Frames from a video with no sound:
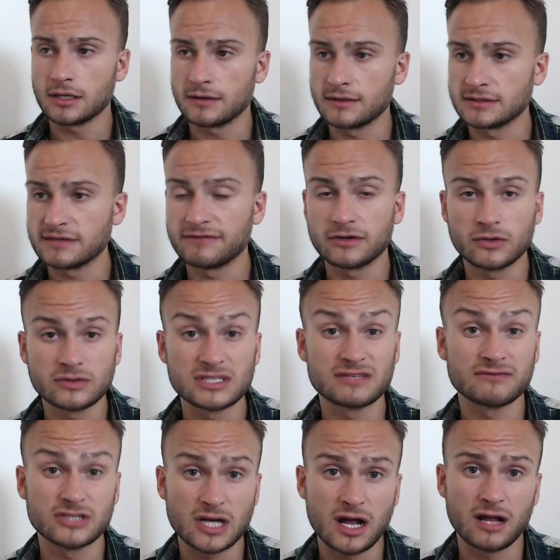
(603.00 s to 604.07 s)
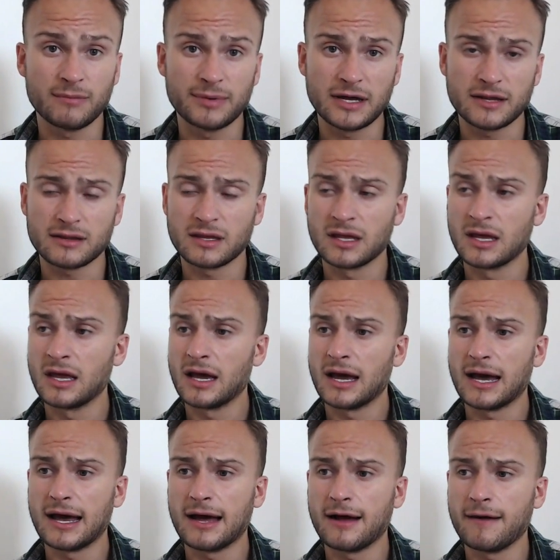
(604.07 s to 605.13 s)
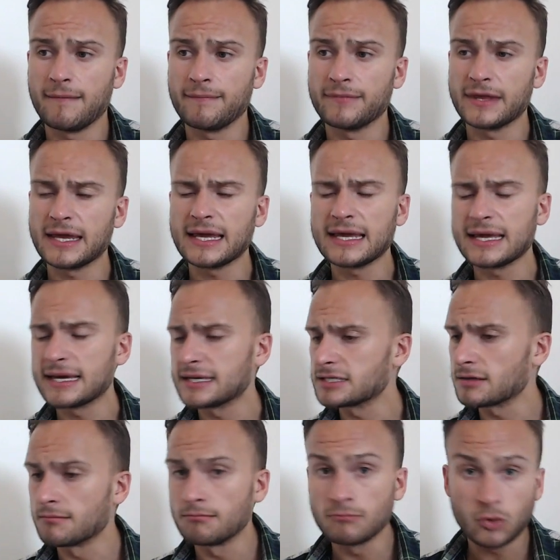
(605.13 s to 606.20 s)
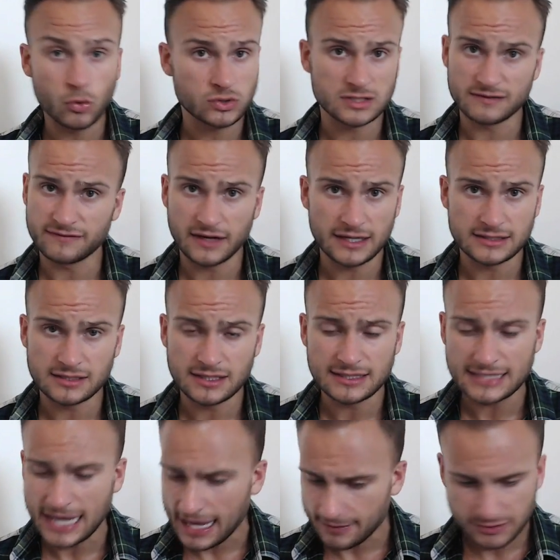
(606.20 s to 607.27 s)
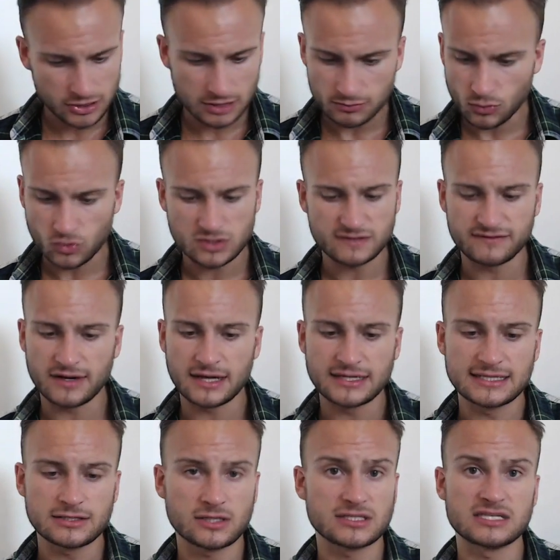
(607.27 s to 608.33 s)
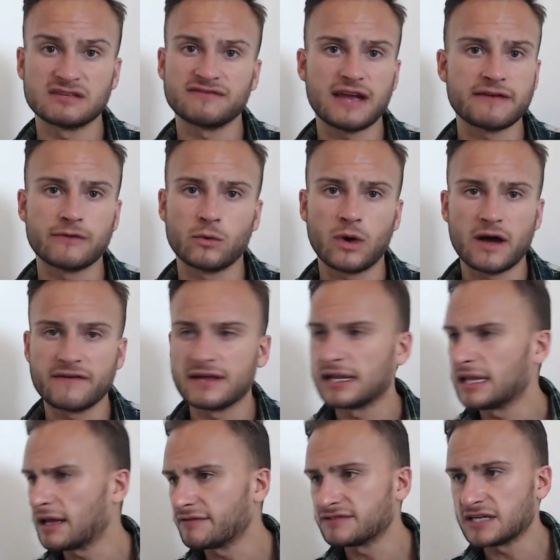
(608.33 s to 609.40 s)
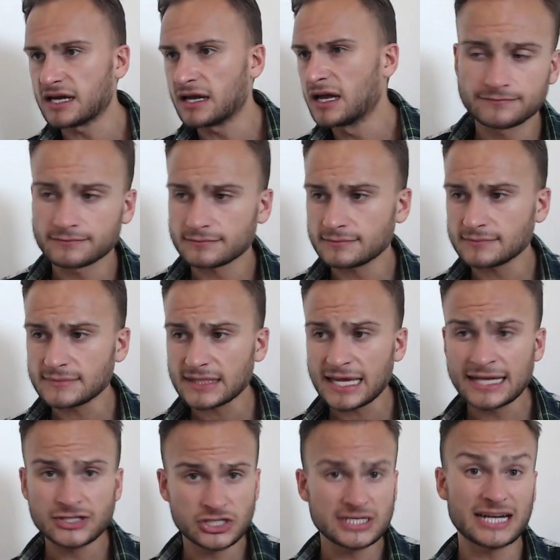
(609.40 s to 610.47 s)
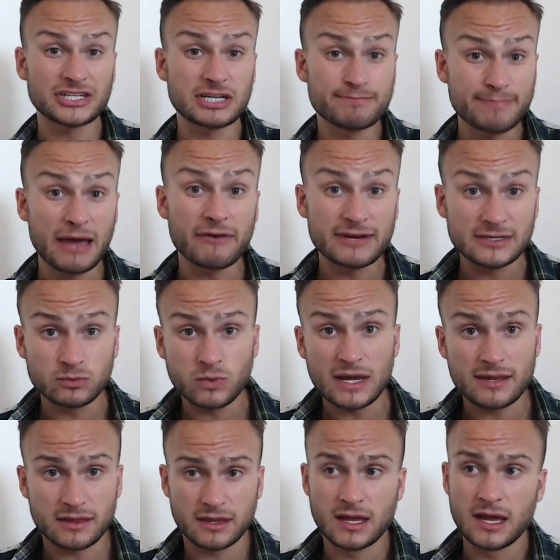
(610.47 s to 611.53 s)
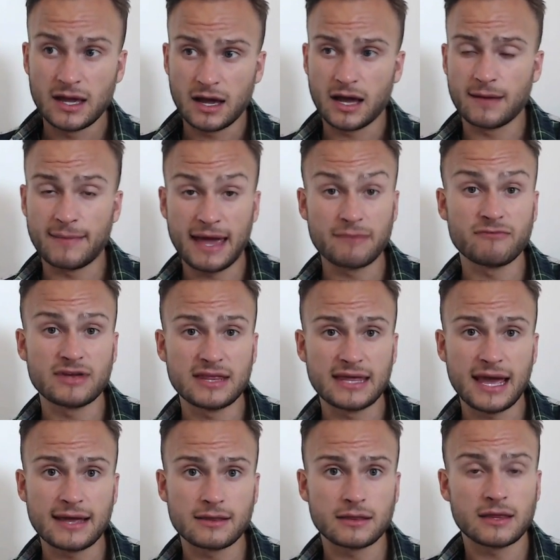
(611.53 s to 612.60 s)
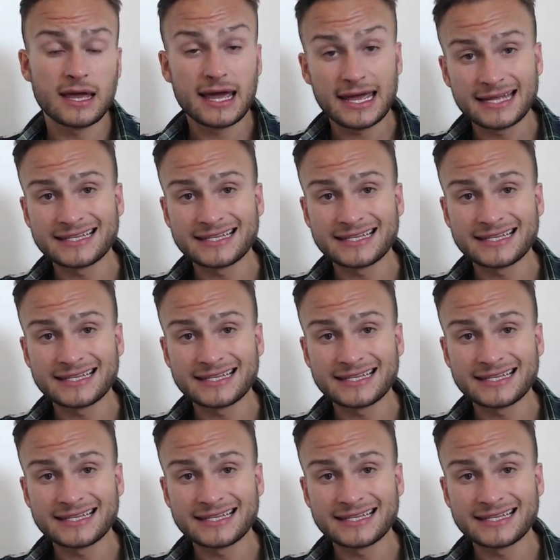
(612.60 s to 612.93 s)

the difficulties of childbirth. He is mortified. He's absolutely mortified. He's lost his favourite wife. He loved her. And she's actually buried with Henry VIII in